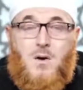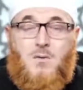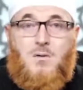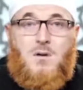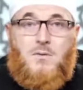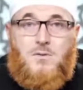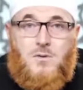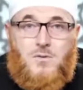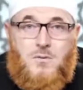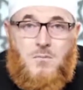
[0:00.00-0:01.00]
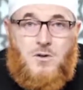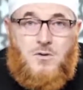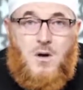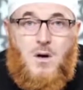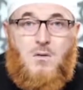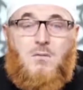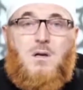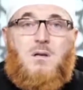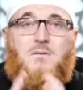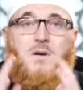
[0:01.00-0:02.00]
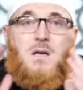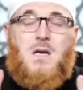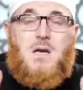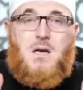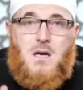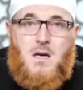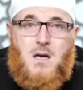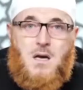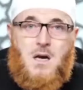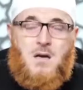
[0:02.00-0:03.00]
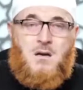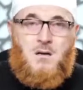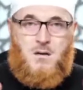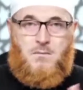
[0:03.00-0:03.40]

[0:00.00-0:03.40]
who loves you so much, who is very keen.